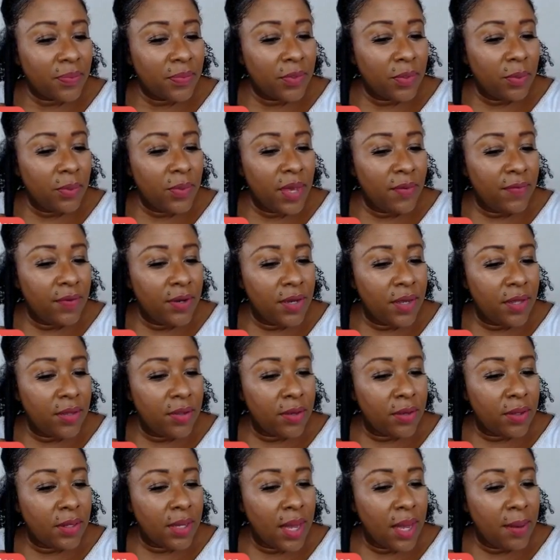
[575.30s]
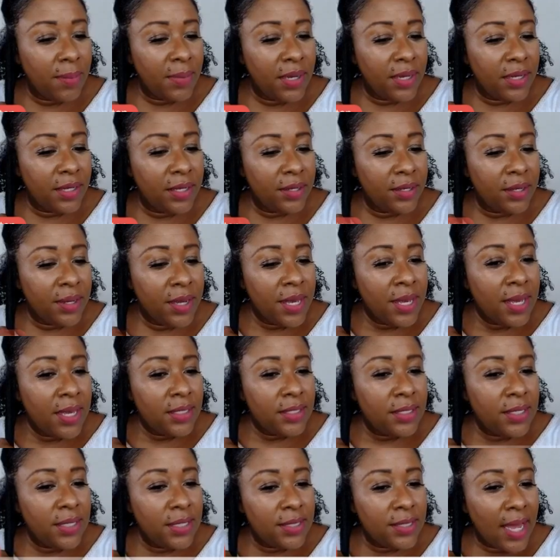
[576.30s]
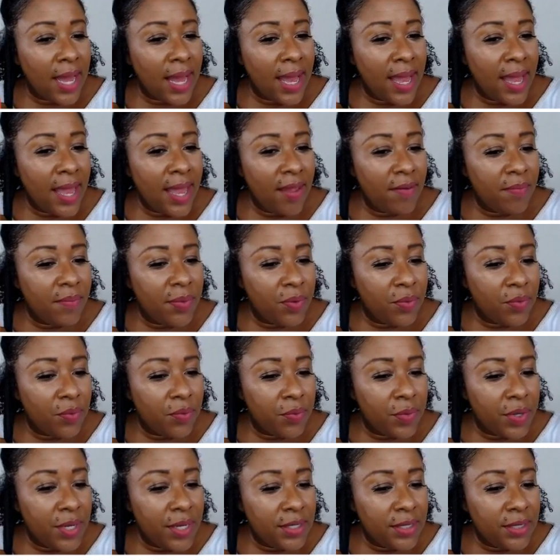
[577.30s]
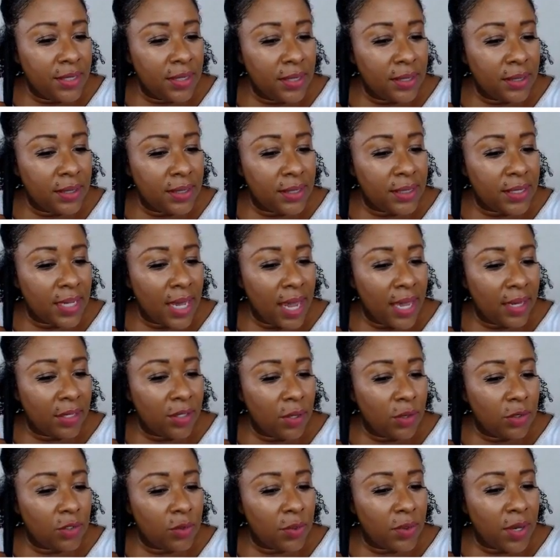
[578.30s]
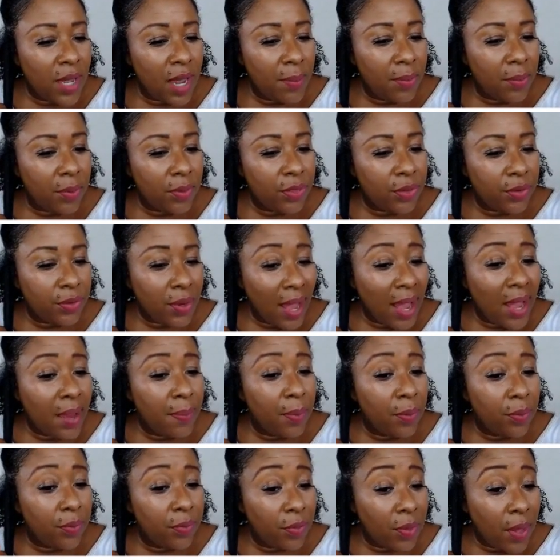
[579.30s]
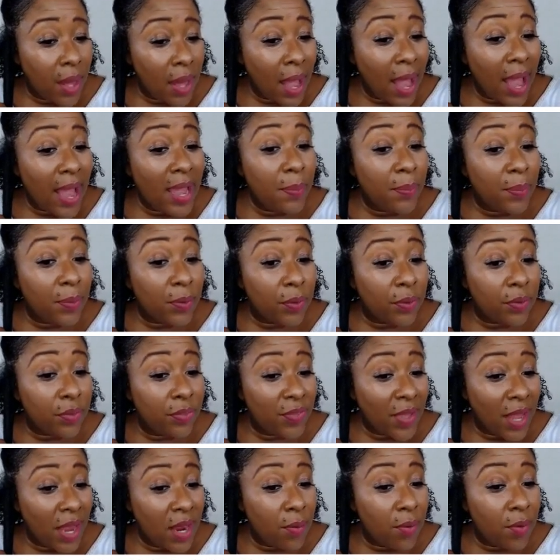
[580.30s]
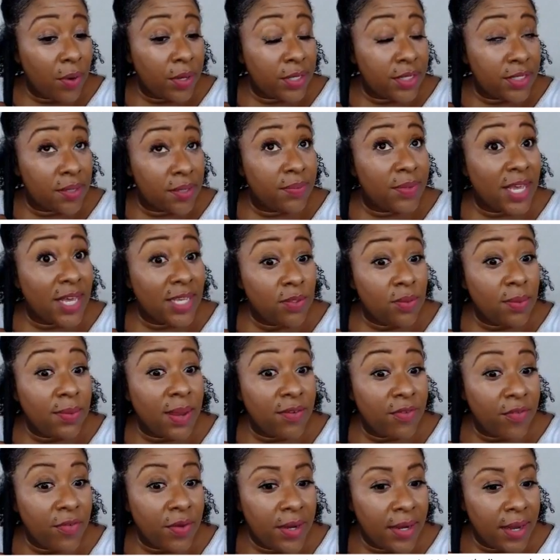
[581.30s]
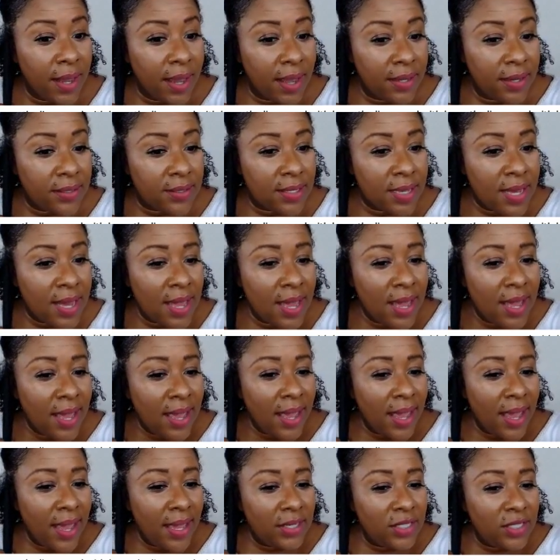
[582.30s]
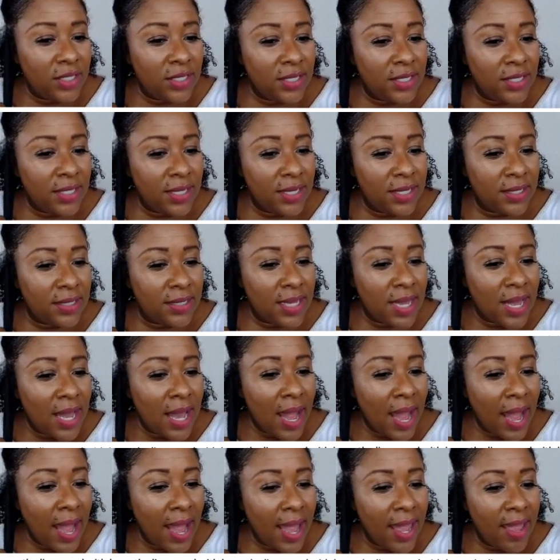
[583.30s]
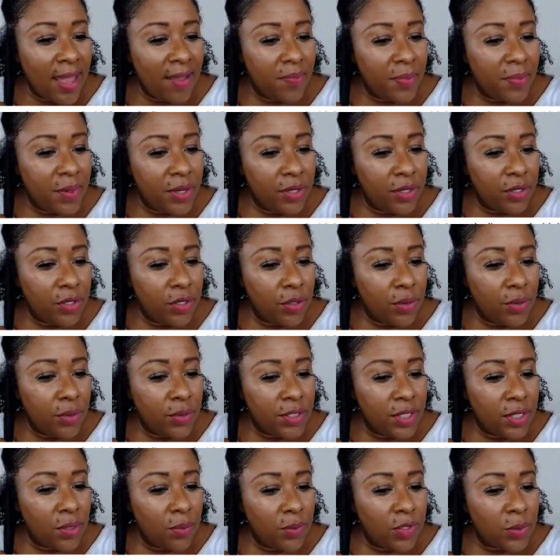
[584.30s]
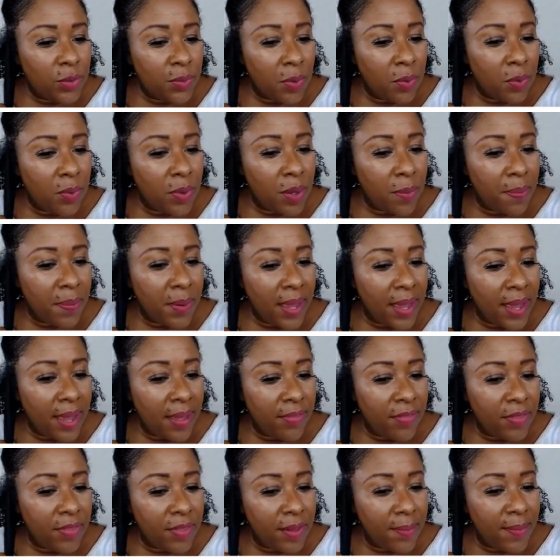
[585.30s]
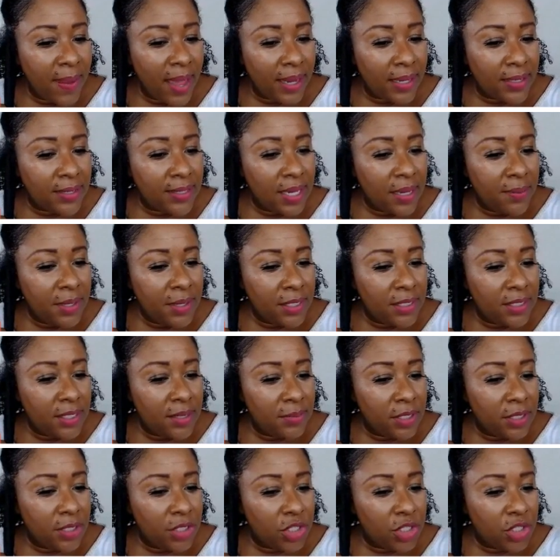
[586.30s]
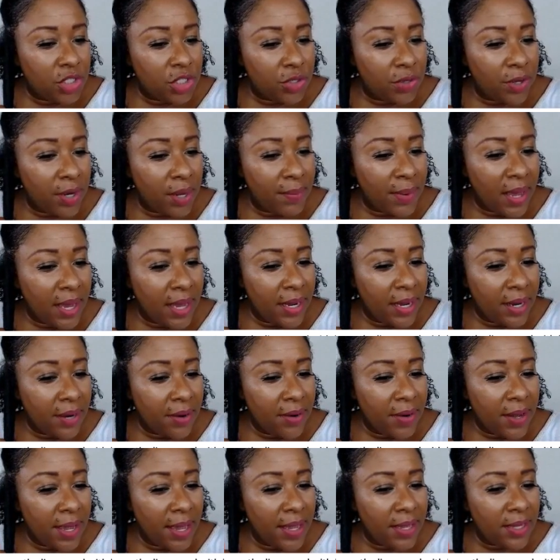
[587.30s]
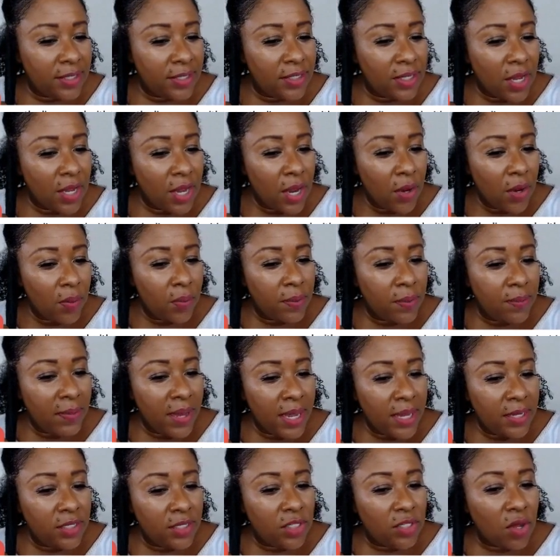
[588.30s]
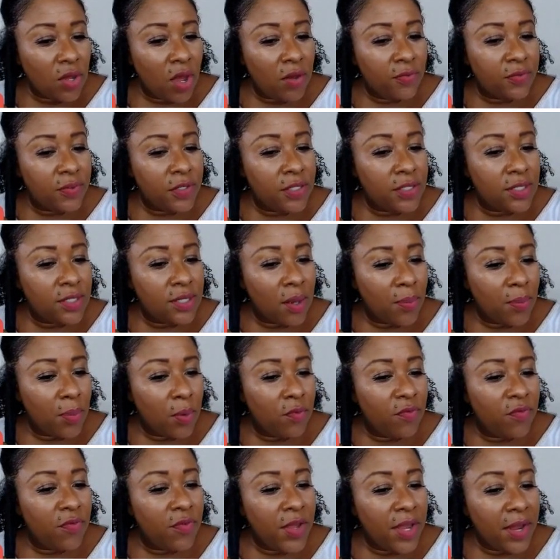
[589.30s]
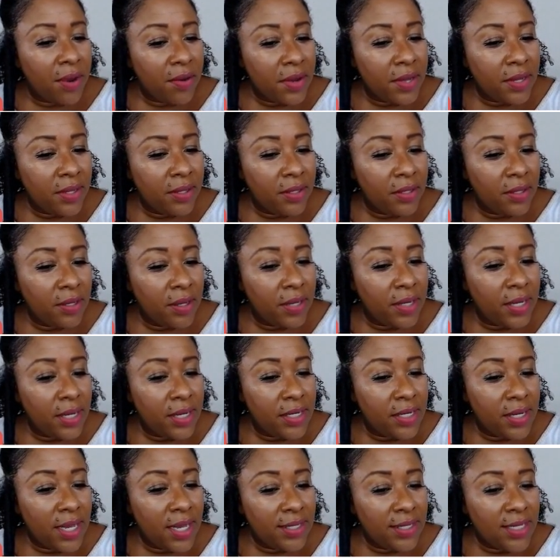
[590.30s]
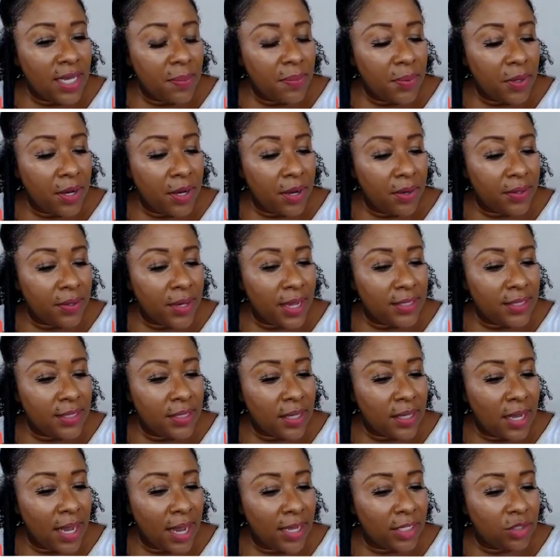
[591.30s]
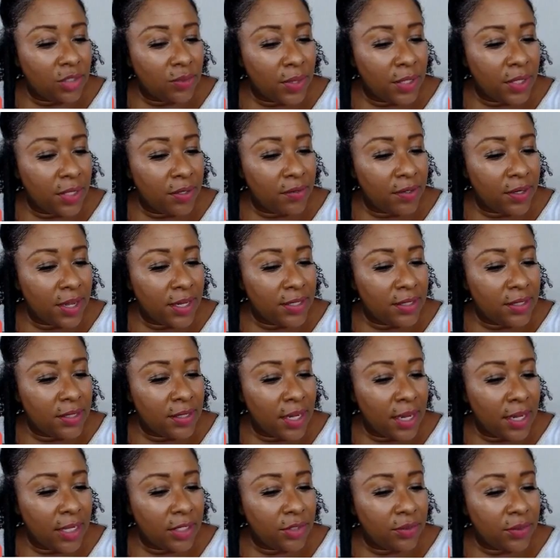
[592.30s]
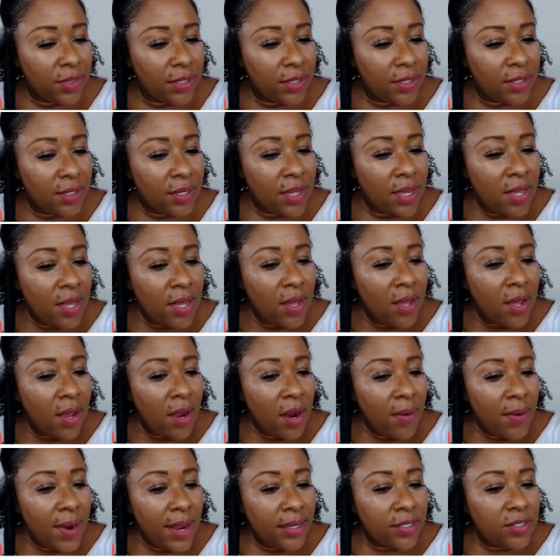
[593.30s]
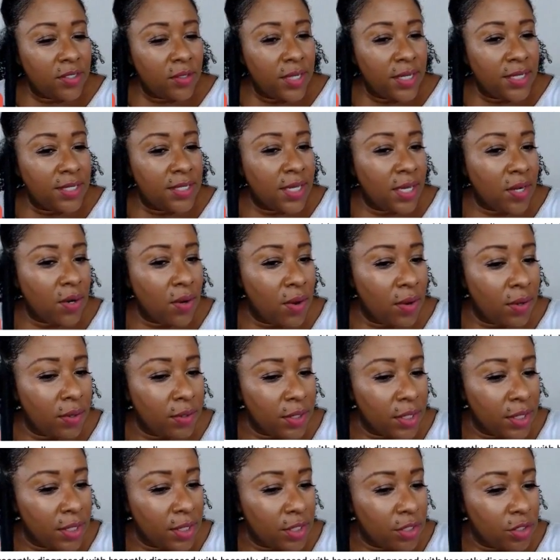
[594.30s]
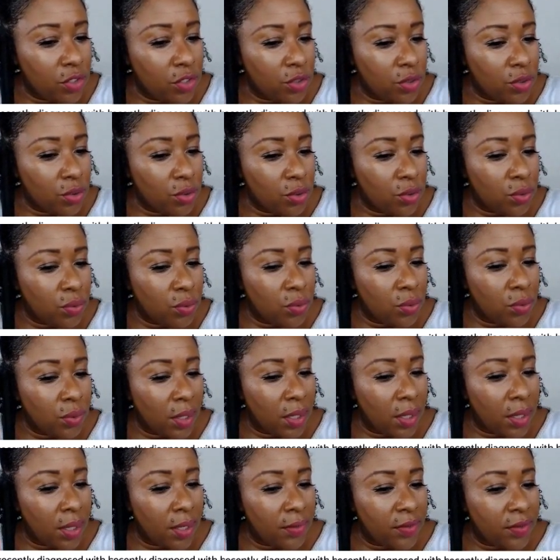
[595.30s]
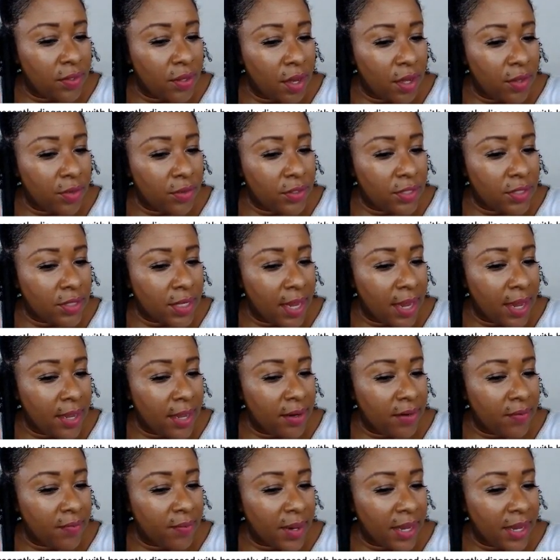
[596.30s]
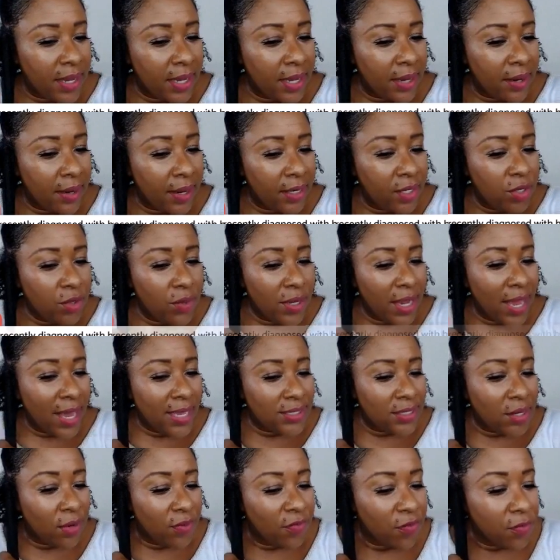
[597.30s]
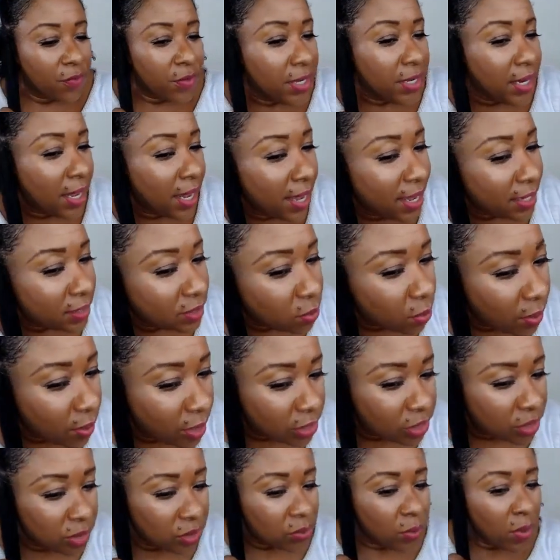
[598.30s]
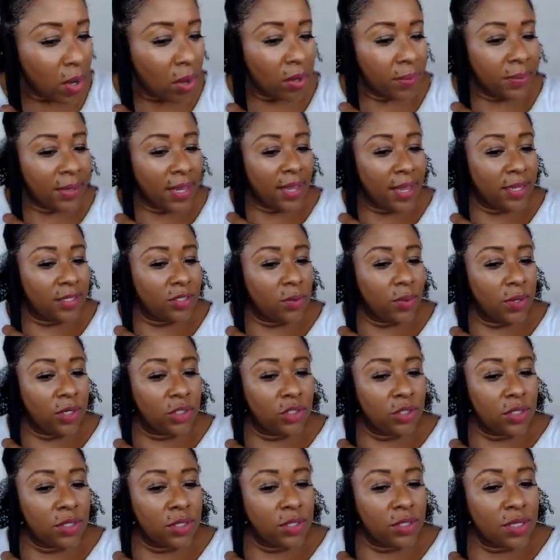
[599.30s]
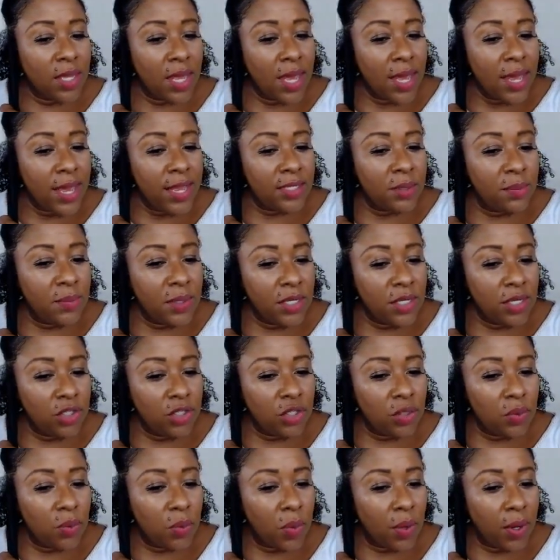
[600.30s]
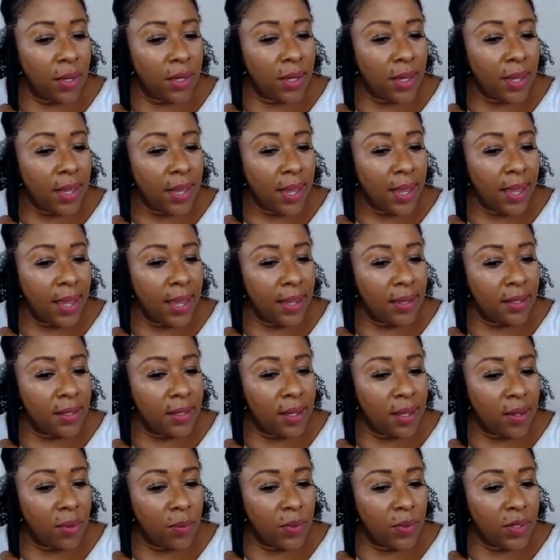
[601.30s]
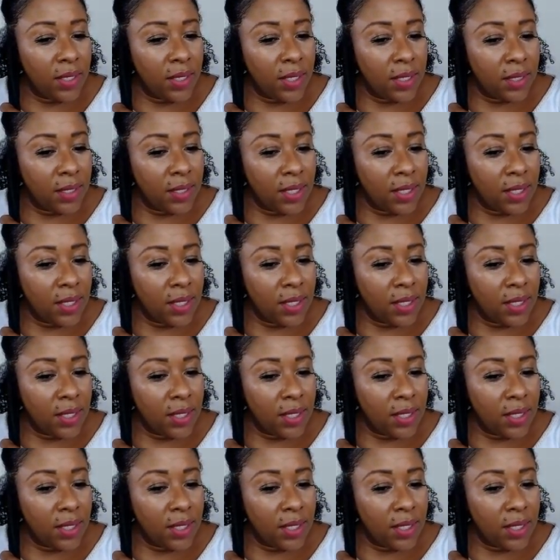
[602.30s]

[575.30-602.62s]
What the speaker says: We have another comment here. It says, I have been recently diagnosed with hyperthyroidism. That's what my friend has. And she says, I have been using Whisper Whip and the macadamia deep conditioner, and my hair has remained soft and supple. Very good. It does keep your hair nice and hydrated. All right, so let's get on into the other side of my hair. And you guys are free to ask questions. Welcome to ask questions, as many as you want. And we can